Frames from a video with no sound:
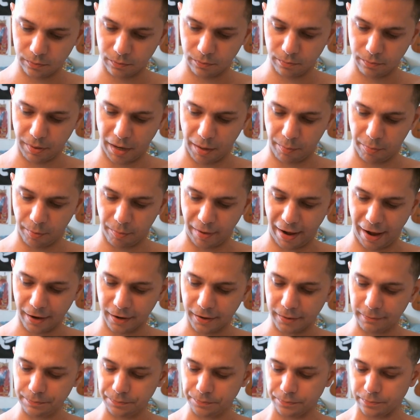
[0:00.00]
paperback.
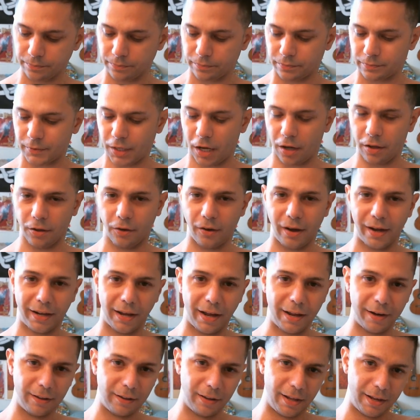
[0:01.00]
Although I
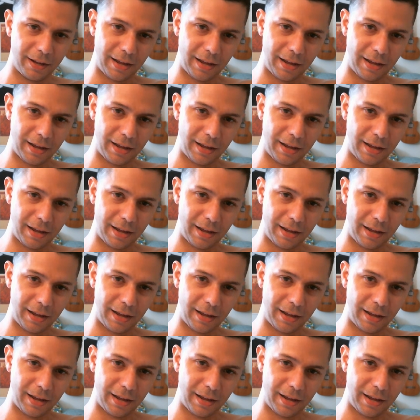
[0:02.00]
kind of like